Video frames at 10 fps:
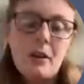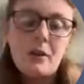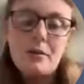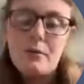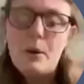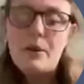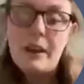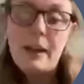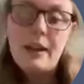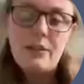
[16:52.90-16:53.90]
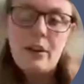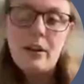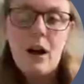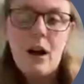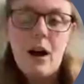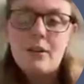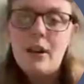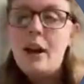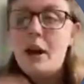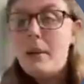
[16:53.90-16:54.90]
gone through the internal os.
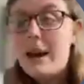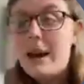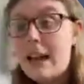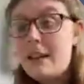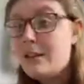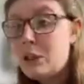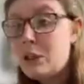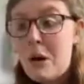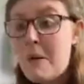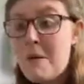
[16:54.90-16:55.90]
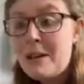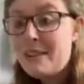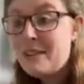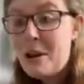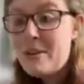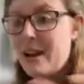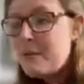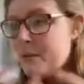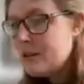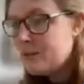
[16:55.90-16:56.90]
But again, you don't always know
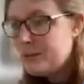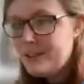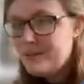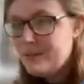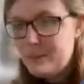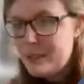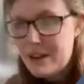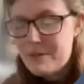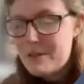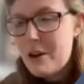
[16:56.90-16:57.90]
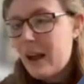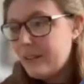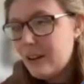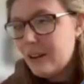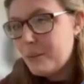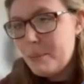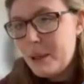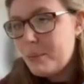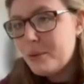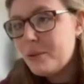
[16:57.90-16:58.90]
that because we don't know how long
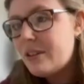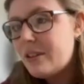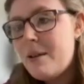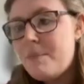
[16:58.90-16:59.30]
people's